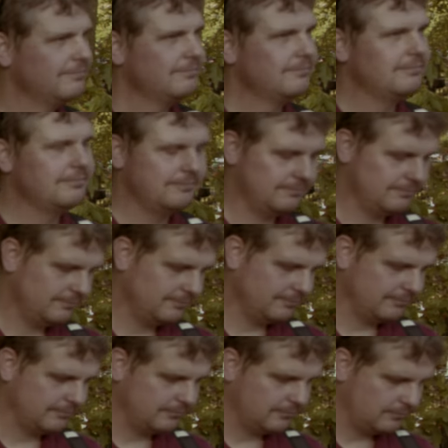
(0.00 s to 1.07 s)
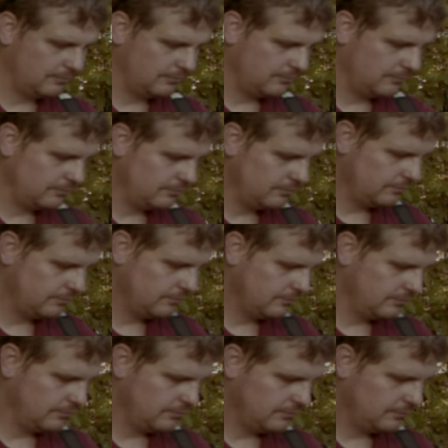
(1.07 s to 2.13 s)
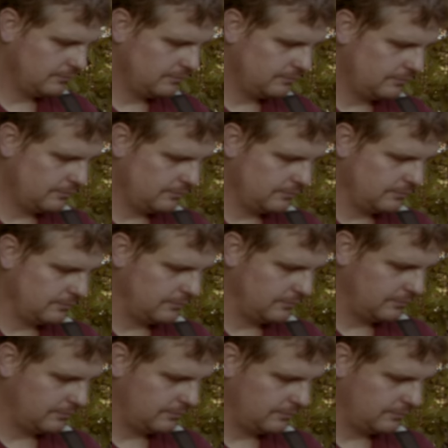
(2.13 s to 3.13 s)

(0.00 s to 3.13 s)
This person isn't speaking.